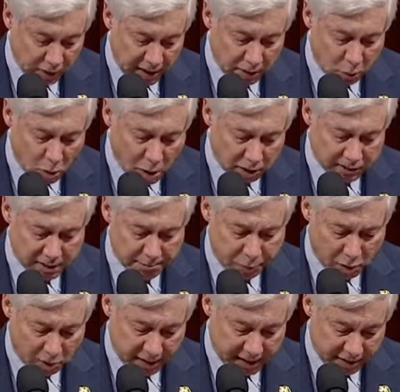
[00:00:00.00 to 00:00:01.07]
Greg Walden,
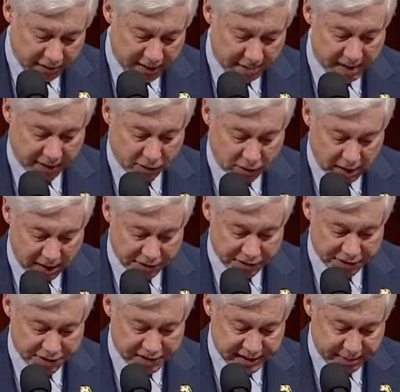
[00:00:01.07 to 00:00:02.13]
Paul Henry, Mike
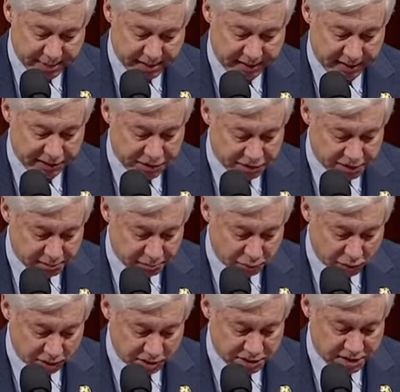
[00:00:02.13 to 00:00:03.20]
Rogers, T. Berry, Susan
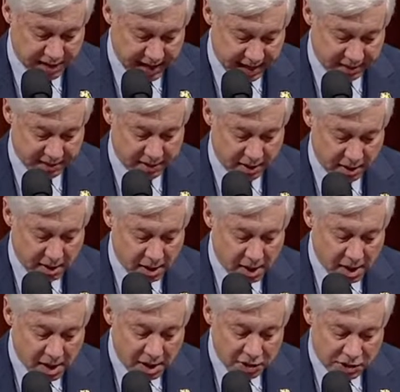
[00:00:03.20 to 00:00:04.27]
Brooks, Dent,
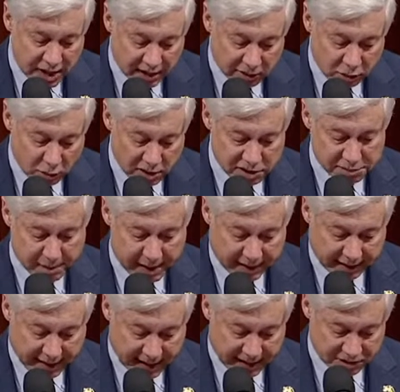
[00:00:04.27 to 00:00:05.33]
John Lewis,
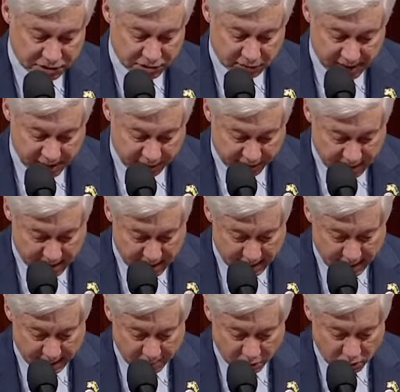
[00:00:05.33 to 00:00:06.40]
Mike Castle, Henry
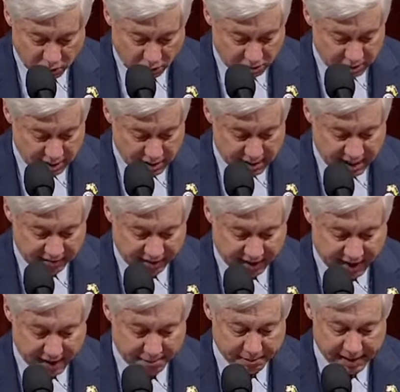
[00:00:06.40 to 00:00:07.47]
Hyde, Emil Houghton, Dave
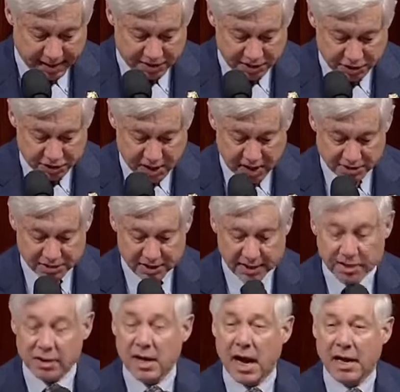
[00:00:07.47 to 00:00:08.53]
Camp, Nancy
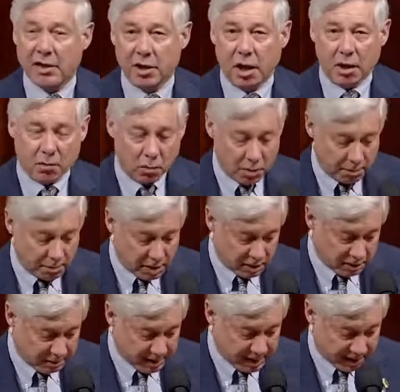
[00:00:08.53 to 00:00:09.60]
Johnson, and Don Young were
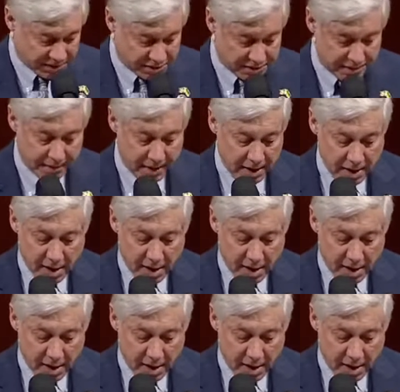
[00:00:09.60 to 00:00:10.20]
among the best.